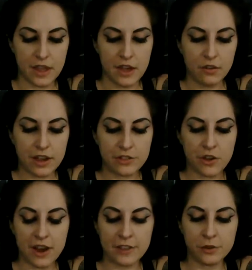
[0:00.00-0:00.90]
Like, there
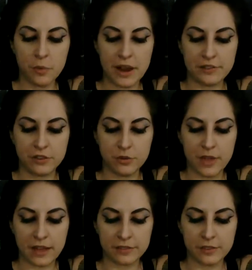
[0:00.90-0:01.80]
is a way to do
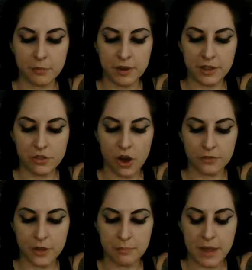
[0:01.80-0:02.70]
that. Somebody thought
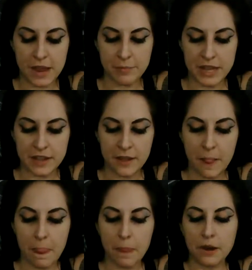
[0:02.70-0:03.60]
that maybe
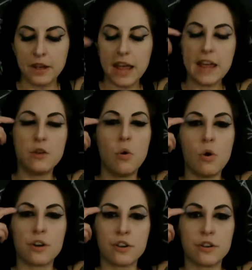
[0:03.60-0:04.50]

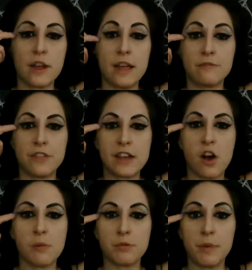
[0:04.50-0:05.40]
if they
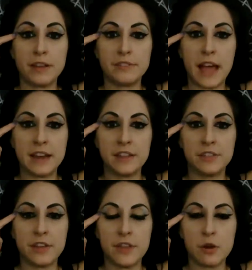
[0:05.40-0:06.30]
compromised
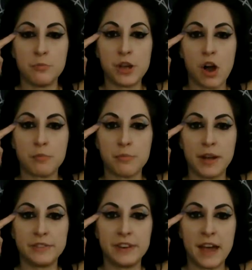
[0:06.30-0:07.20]
anything, they would be
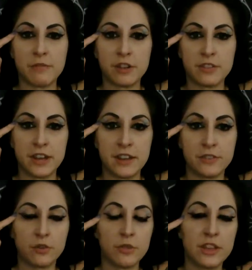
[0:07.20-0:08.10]
compromising everything, and
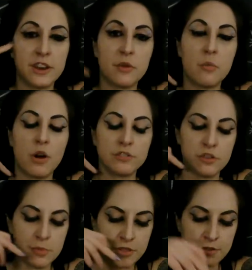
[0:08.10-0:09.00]
so they didn't want to,
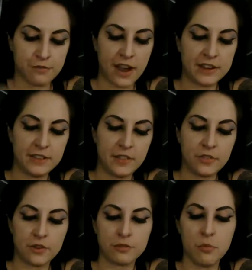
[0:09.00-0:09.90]
but they're finding that
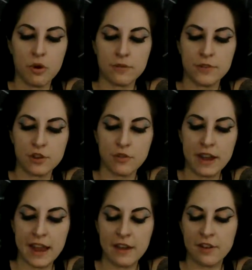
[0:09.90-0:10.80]
there's more of a
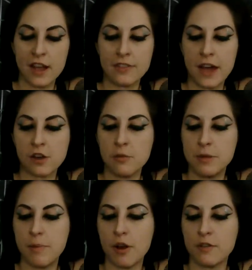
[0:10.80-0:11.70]
gray area. That could be
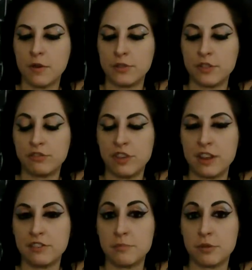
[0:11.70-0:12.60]
part of what this
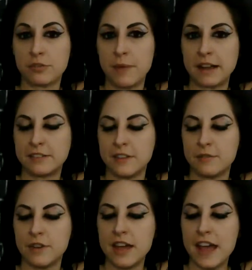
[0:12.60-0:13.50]
change in
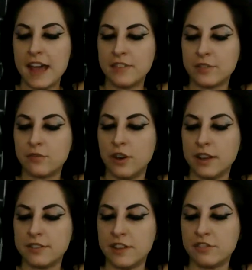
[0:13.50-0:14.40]
perspective and this
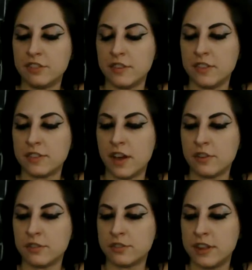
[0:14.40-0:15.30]
realization and this
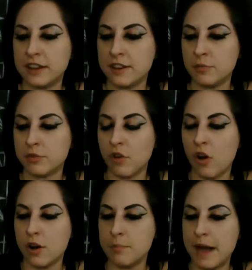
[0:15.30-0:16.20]
understanding was
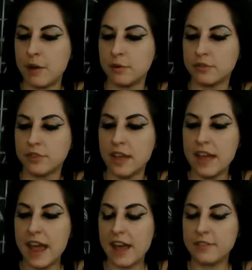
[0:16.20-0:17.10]
all about.
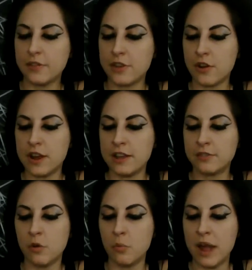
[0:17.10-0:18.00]
And that there is
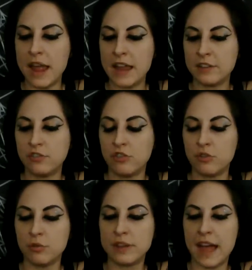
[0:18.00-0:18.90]
a way
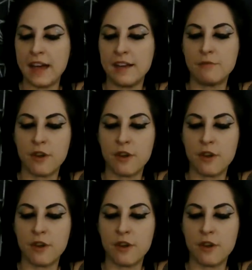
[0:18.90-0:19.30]
for